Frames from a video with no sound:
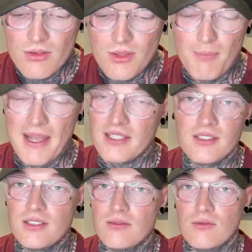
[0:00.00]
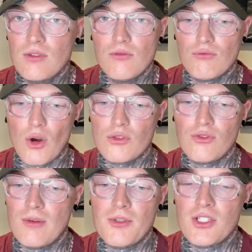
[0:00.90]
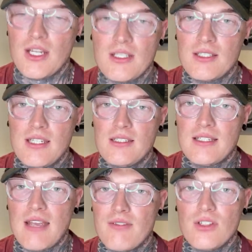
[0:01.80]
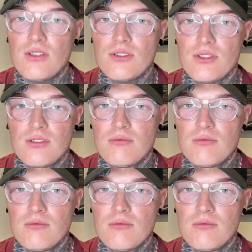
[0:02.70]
best rotary machines he's ever used.